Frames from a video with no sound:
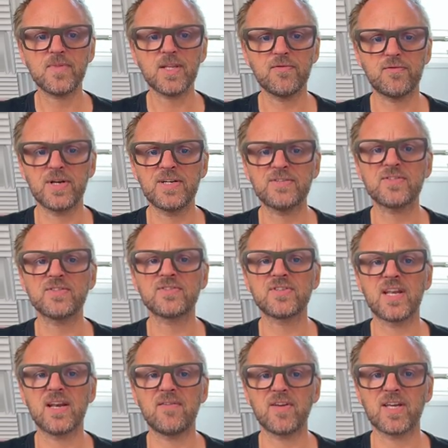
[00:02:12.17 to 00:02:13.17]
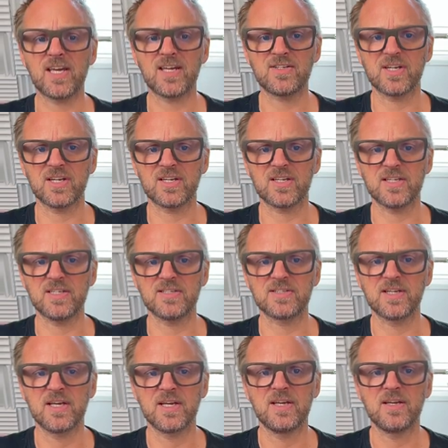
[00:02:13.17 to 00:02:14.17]
for instance, the navigation
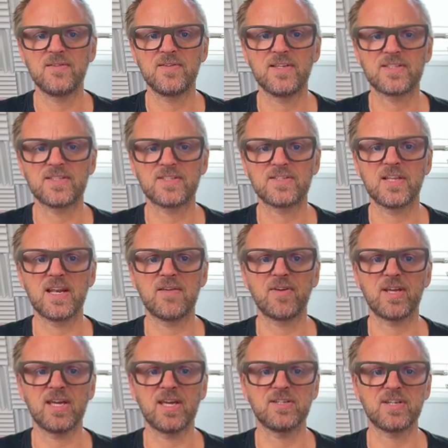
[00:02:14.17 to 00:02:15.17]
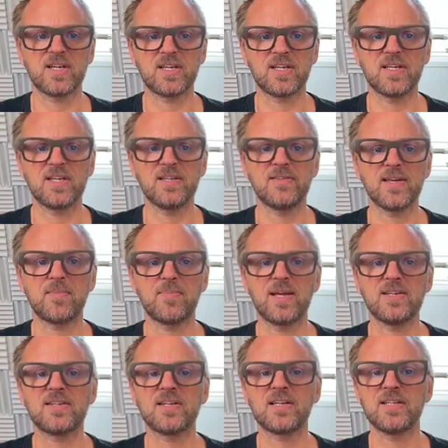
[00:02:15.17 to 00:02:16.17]
keys. This is the navigation key that
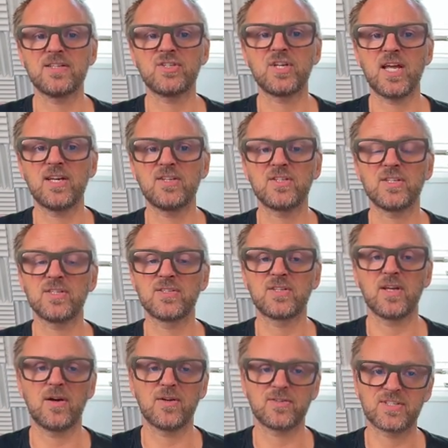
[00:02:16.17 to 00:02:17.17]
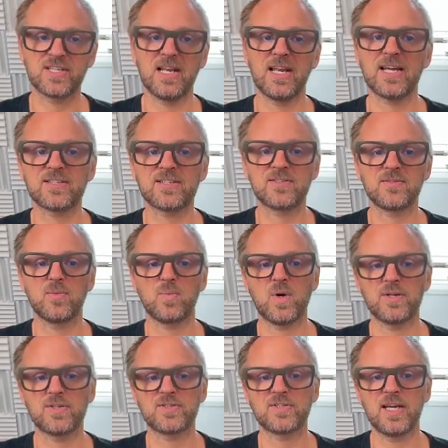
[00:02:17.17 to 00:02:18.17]
basically changes or selects
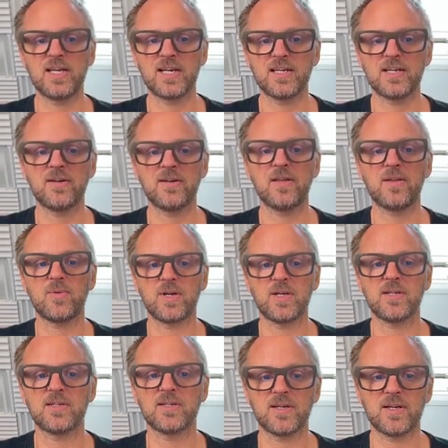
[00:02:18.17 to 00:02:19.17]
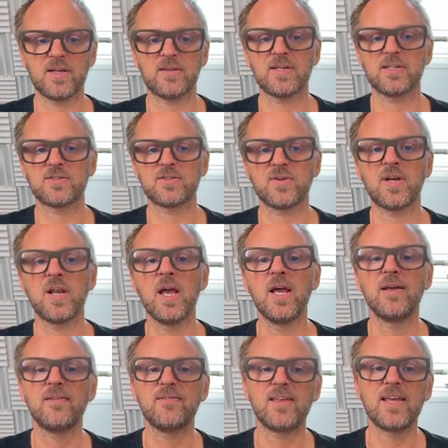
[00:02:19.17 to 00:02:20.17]
one state and another one and another and so on.
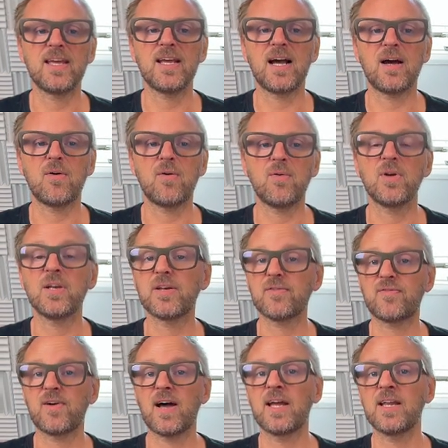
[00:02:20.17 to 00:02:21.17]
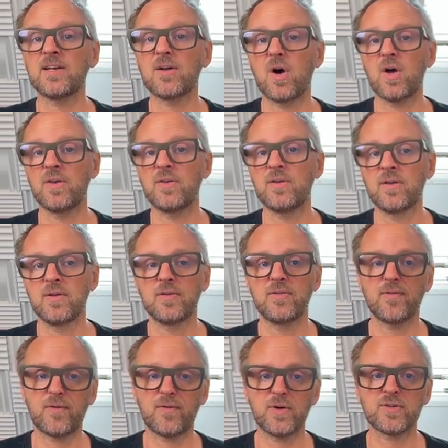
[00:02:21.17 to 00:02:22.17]
They are only defined on
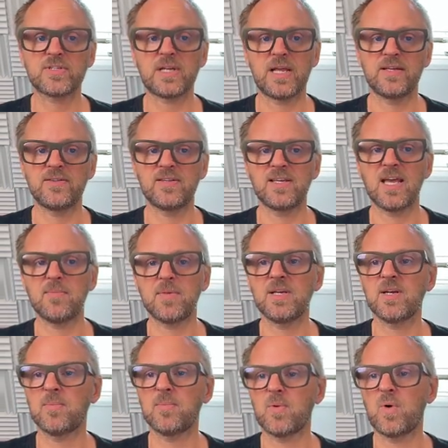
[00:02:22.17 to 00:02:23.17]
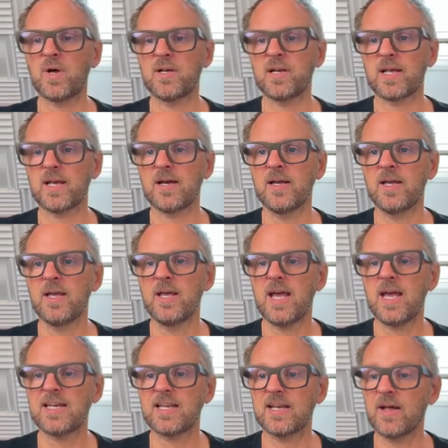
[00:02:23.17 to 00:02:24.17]
the first layer, the M E number one layer.
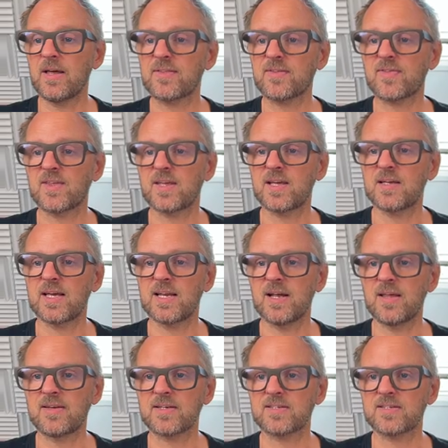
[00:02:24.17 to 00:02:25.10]
And another thing, another